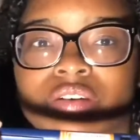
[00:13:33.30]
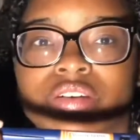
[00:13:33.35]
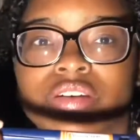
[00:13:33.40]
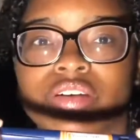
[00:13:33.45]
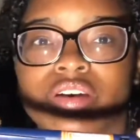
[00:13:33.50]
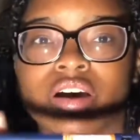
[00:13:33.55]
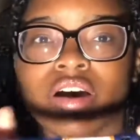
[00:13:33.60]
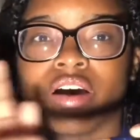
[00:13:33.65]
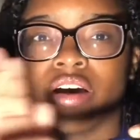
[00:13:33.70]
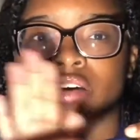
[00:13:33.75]

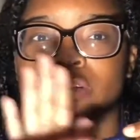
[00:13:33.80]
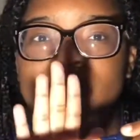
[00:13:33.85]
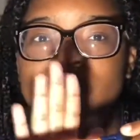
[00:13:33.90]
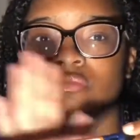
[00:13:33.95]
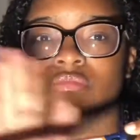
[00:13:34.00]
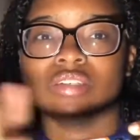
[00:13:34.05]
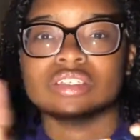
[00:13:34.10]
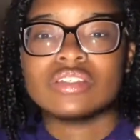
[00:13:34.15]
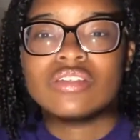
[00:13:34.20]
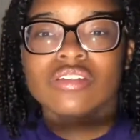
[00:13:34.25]
y'all,
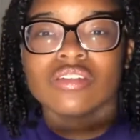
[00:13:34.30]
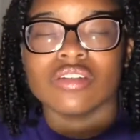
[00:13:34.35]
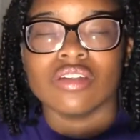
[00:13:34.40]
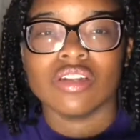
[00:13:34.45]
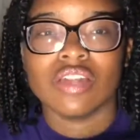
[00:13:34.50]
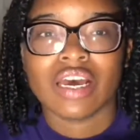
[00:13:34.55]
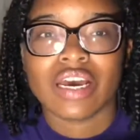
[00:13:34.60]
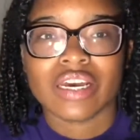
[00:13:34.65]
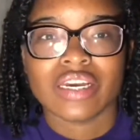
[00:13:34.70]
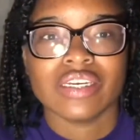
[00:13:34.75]
this little
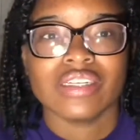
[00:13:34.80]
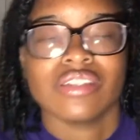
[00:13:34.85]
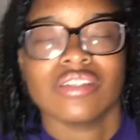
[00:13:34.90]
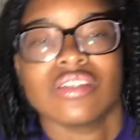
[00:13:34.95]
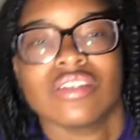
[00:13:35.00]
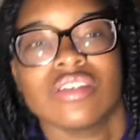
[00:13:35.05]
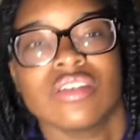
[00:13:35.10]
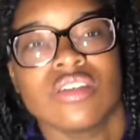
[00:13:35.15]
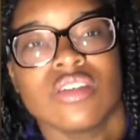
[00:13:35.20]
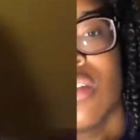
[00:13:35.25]
light,